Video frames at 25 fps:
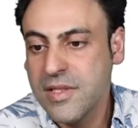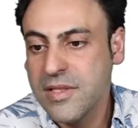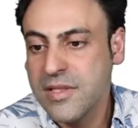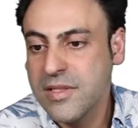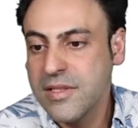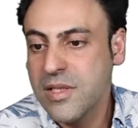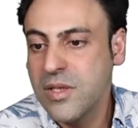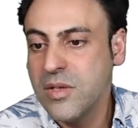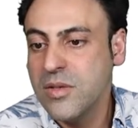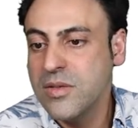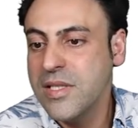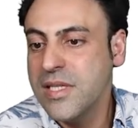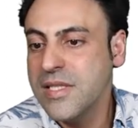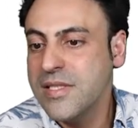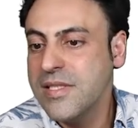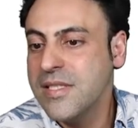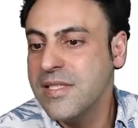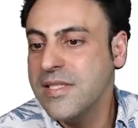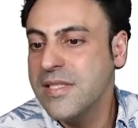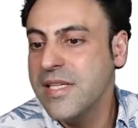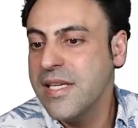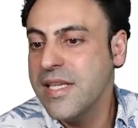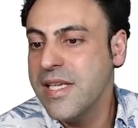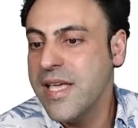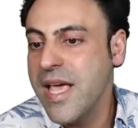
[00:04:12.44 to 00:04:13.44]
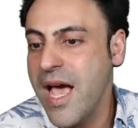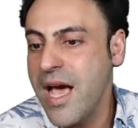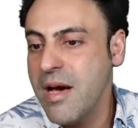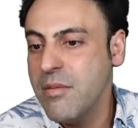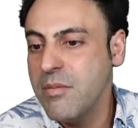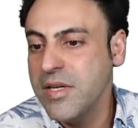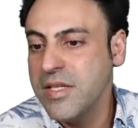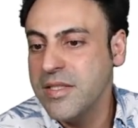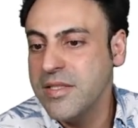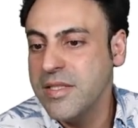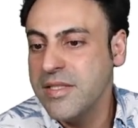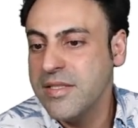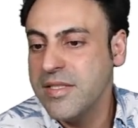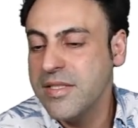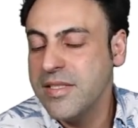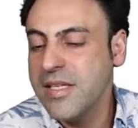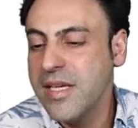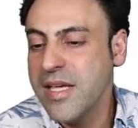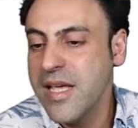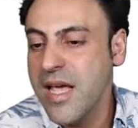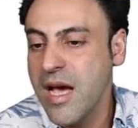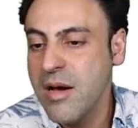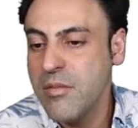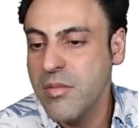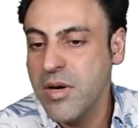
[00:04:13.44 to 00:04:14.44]
So this is the gamma. This is the
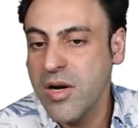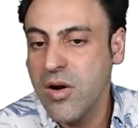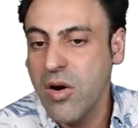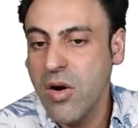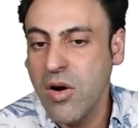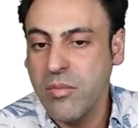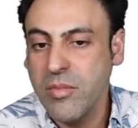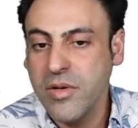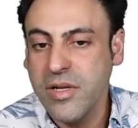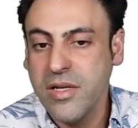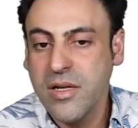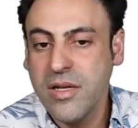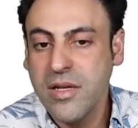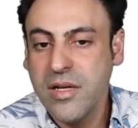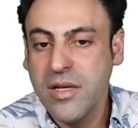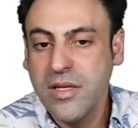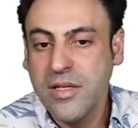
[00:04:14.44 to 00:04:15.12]
gamma carbon.